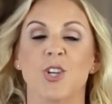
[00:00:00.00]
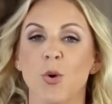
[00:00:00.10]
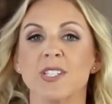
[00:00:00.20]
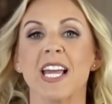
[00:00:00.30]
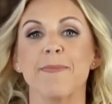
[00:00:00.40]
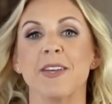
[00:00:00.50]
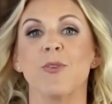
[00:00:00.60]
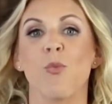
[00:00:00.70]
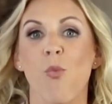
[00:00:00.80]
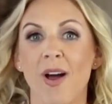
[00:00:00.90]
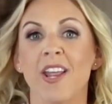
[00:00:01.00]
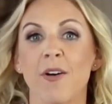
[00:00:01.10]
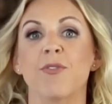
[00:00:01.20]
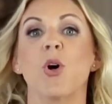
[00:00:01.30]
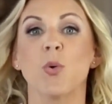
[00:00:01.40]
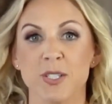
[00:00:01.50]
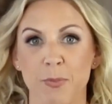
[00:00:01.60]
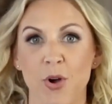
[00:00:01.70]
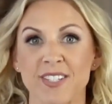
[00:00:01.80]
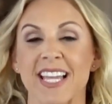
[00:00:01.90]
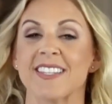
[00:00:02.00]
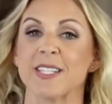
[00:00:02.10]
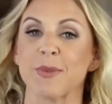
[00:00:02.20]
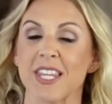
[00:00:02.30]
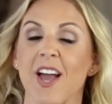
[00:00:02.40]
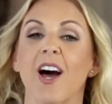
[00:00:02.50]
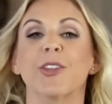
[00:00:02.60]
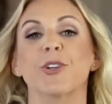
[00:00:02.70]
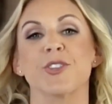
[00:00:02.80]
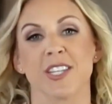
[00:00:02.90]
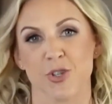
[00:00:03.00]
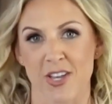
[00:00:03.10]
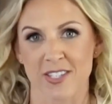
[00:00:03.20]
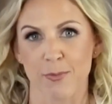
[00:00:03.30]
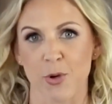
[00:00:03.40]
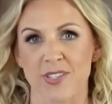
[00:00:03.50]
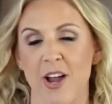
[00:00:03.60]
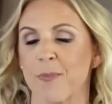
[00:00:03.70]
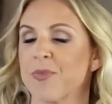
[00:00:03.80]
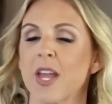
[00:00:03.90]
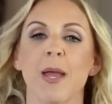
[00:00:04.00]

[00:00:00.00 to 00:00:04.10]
go type in one of those books and see what the other suggested books are.